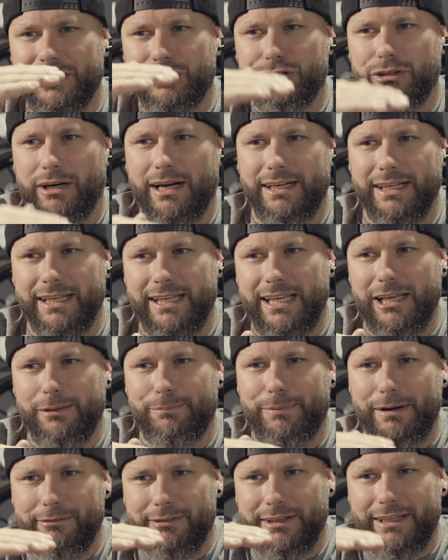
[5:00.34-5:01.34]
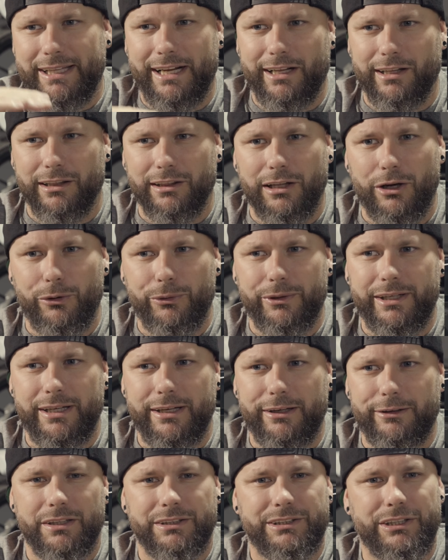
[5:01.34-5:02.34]
tried to keep everything low
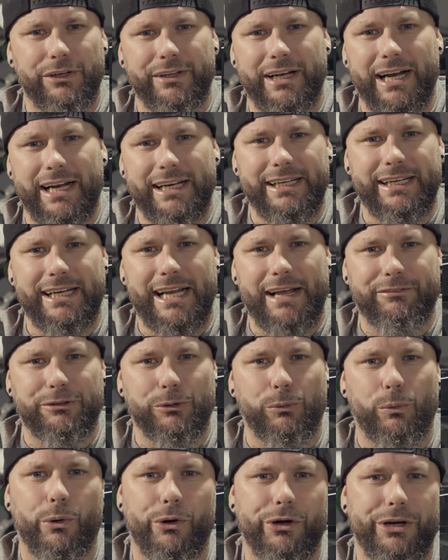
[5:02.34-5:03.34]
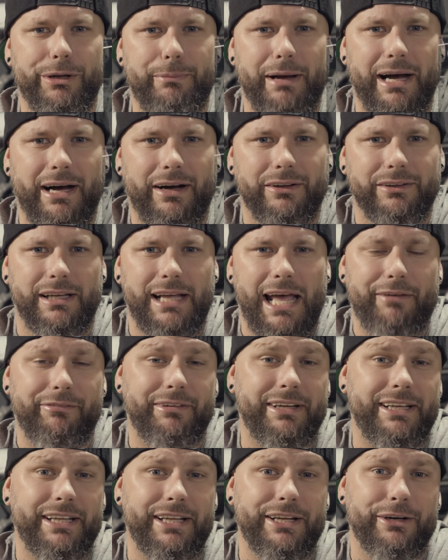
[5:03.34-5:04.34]
enough so that I didn't have to worry about
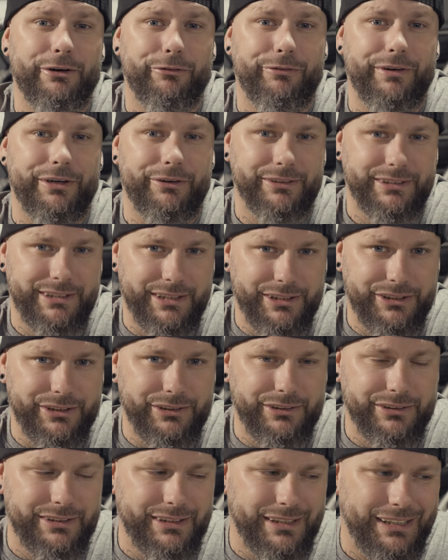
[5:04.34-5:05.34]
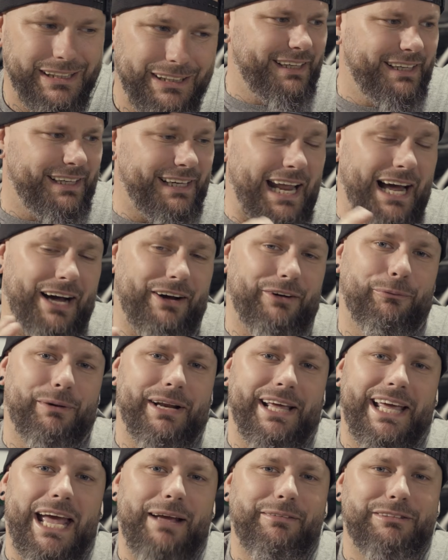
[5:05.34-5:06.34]
having any interference issues. Now, when
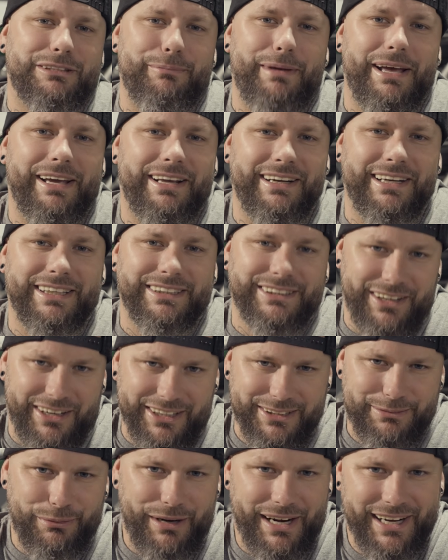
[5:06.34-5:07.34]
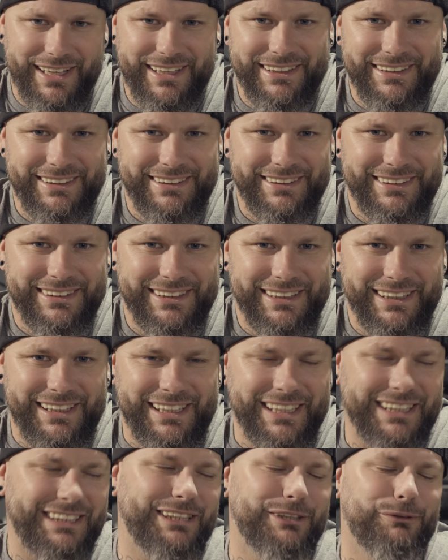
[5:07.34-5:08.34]
it came to making an exhaust bracket,
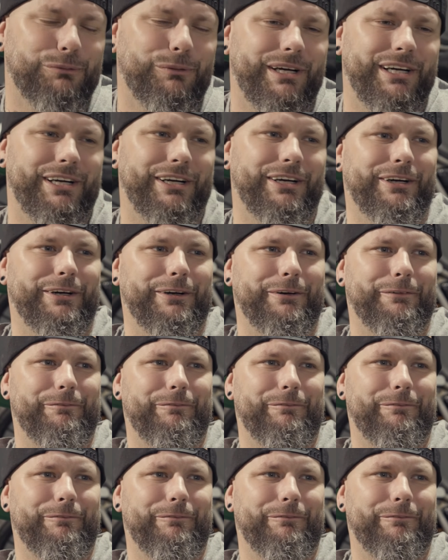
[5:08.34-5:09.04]
this is where